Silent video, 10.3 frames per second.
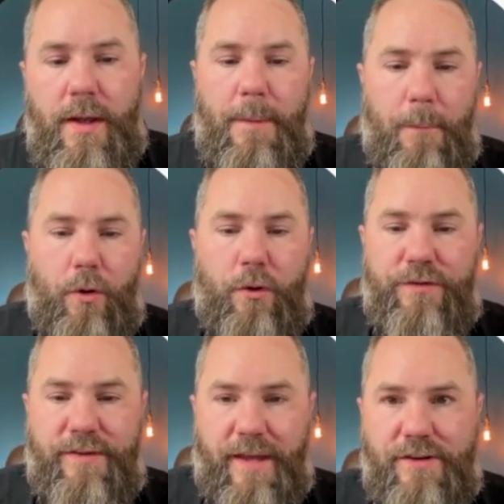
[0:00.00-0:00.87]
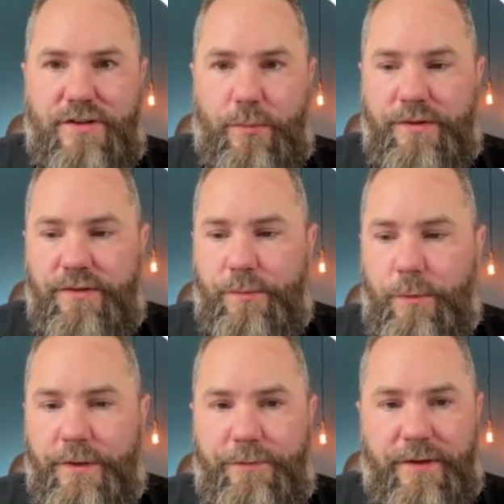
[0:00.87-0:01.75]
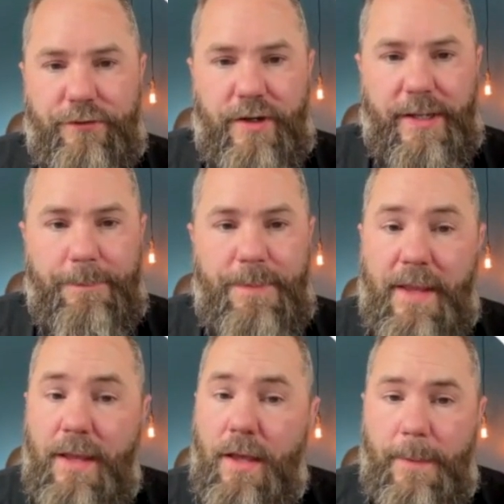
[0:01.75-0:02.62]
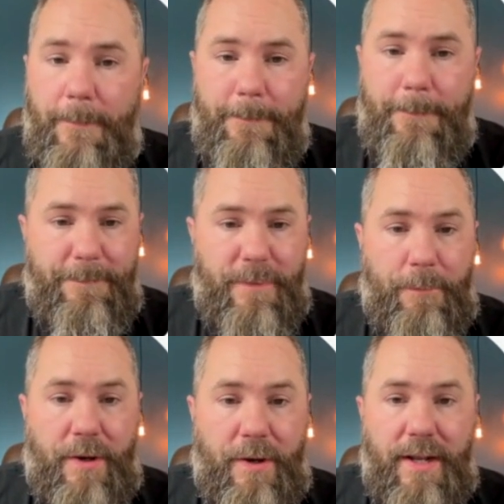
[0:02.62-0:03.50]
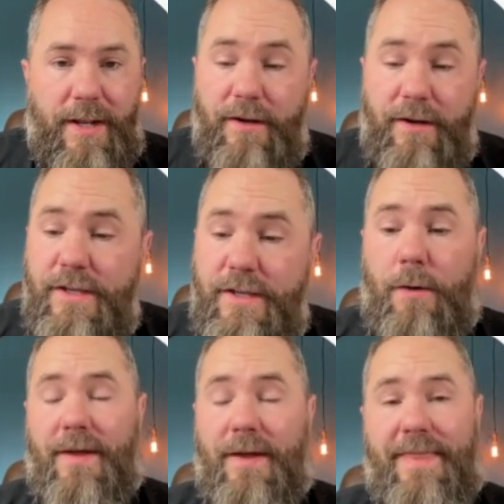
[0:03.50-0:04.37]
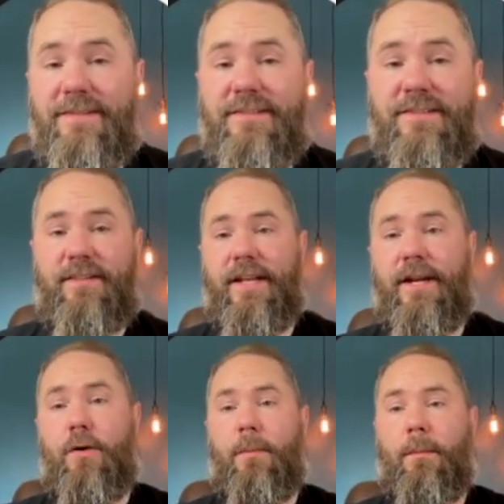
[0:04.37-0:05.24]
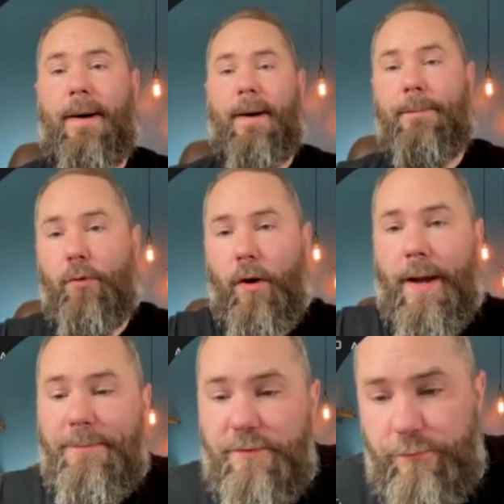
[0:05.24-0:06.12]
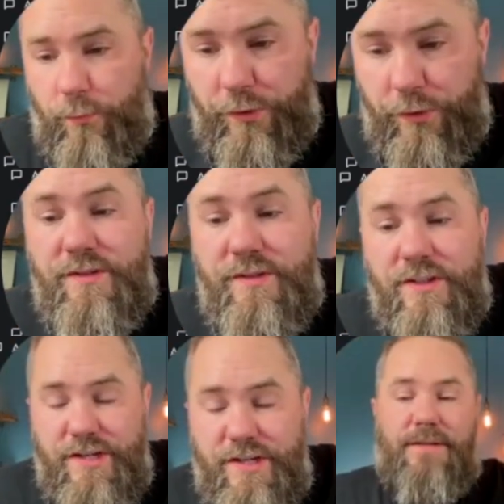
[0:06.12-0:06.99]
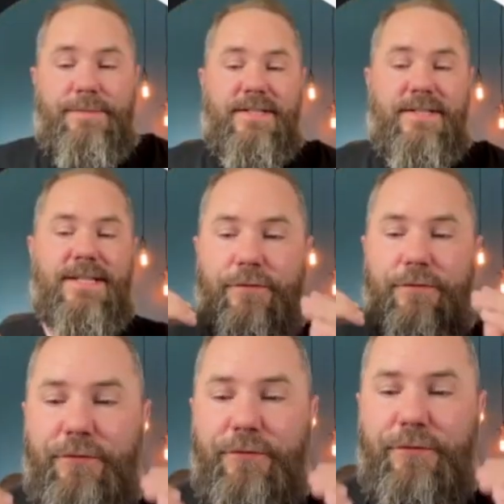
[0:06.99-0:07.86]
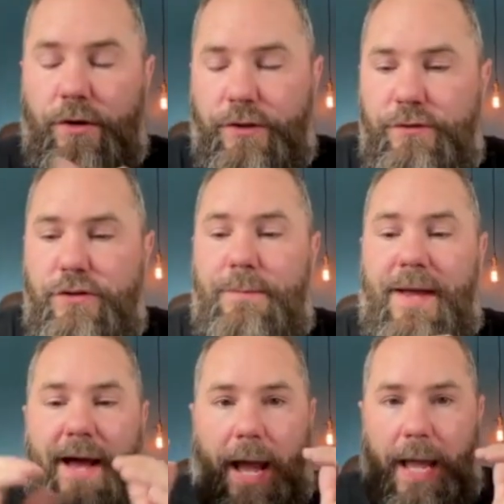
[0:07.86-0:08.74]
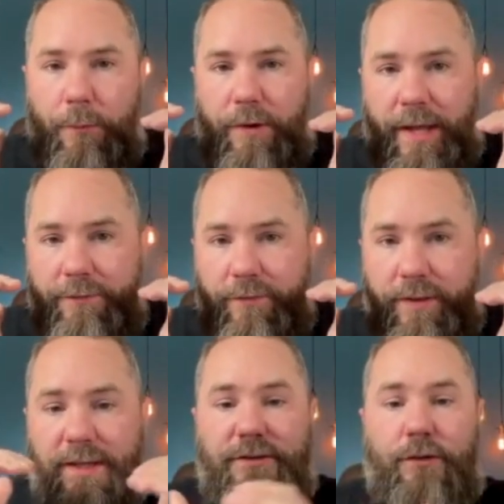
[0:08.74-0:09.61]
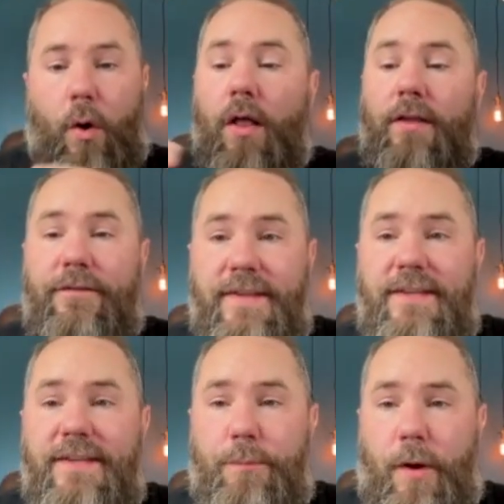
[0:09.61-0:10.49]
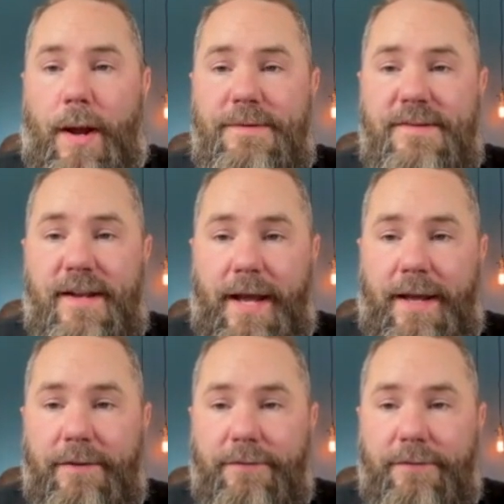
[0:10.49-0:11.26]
per section, which is pretty frustrating. But there you go. That's, my prompts for using ChatGPT for YouTube. I will have links to all of these prompts that I've